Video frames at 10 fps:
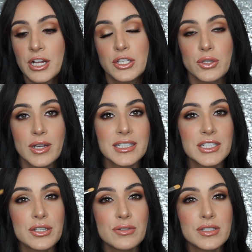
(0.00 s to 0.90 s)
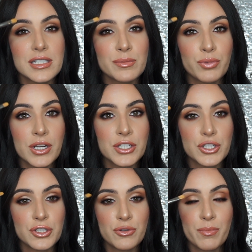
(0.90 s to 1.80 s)
So I like to use this
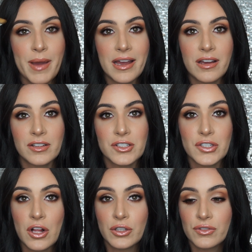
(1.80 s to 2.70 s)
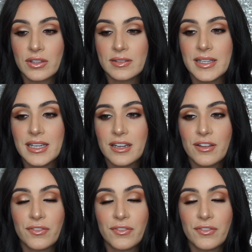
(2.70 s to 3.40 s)
brush to pack colors all over the lid.